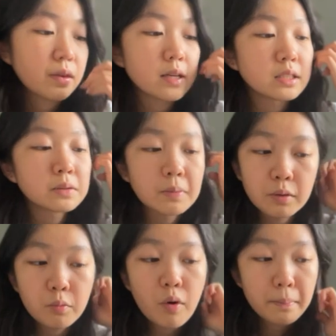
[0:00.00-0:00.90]
split
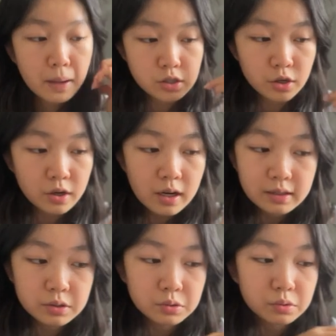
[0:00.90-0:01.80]
one picture
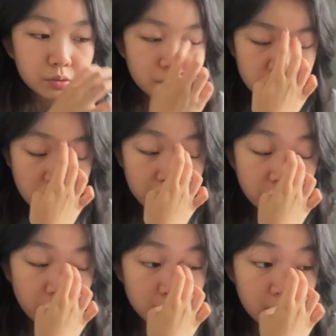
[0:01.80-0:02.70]
into, like,
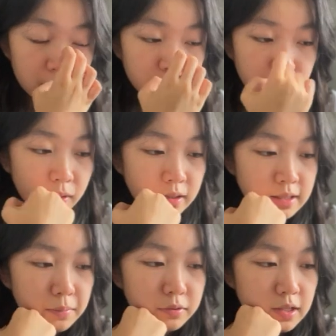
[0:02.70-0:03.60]
for
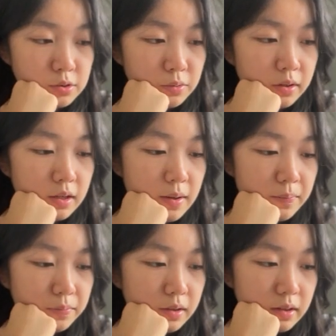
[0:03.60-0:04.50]
example, this one,
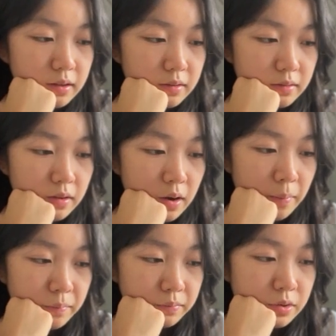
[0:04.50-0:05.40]

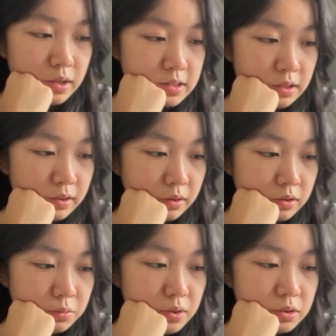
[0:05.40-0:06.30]
you can tell that
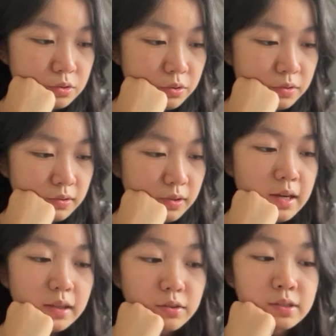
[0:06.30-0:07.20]
there's 1, 2, 3, 4,
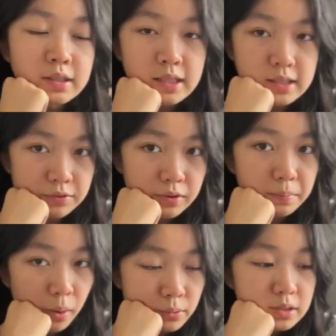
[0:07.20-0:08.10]
there's 6 different
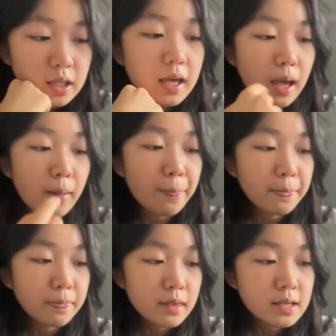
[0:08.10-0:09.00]
posts,
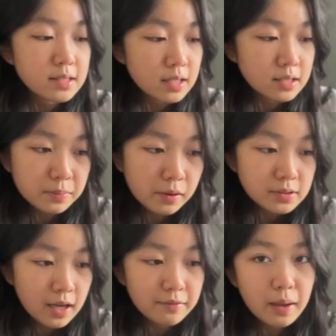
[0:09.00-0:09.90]
and these 6
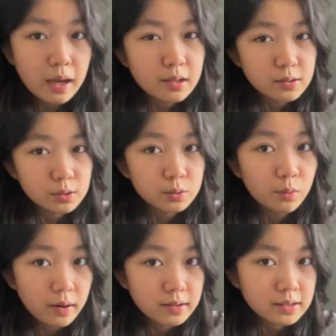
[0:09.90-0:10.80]
posts have made into
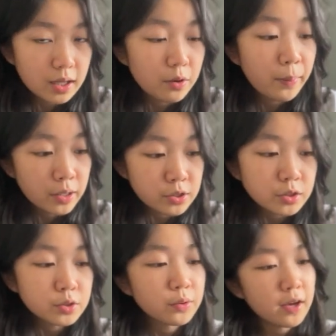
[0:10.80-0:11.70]
one single picture.
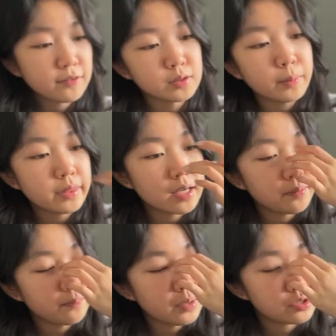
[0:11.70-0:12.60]
So they have split the
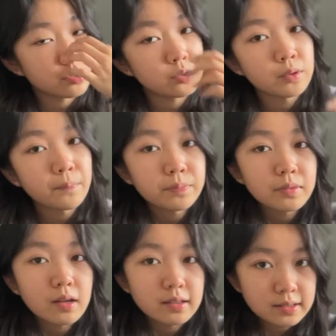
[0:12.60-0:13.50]
picture into
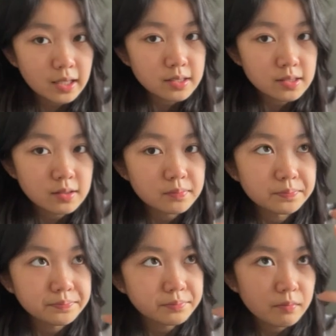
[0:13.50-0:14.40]
6
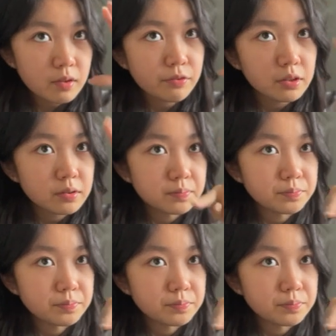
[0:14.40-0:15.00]
different